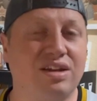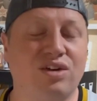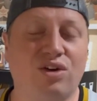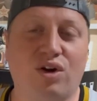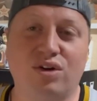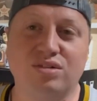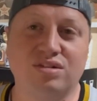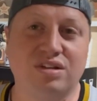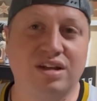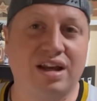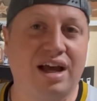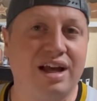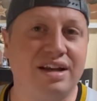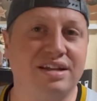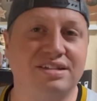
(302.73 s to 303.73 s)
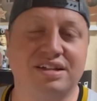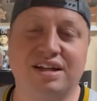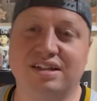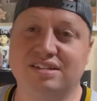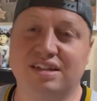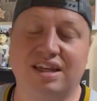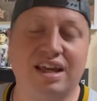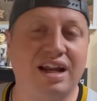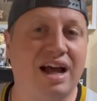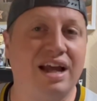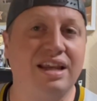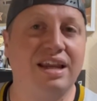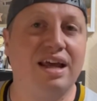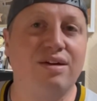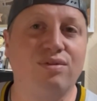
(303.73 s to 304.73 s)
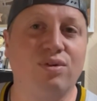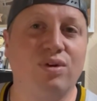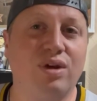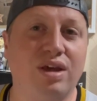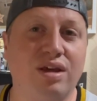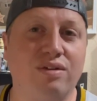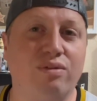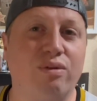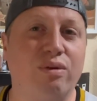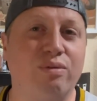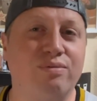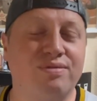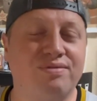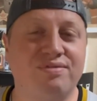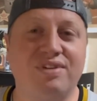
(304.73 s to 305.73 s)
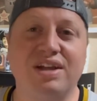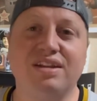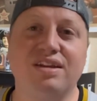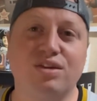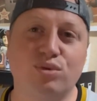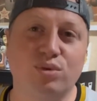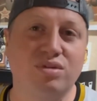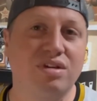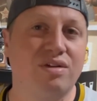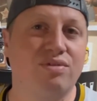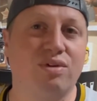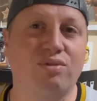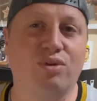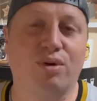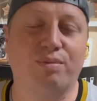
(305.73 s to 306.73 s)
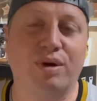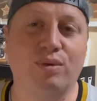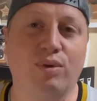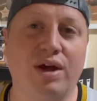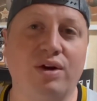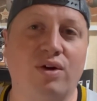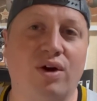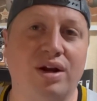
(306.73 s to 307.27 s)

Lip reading: cards in the 90s and as a kid, vintage was never even on my radar.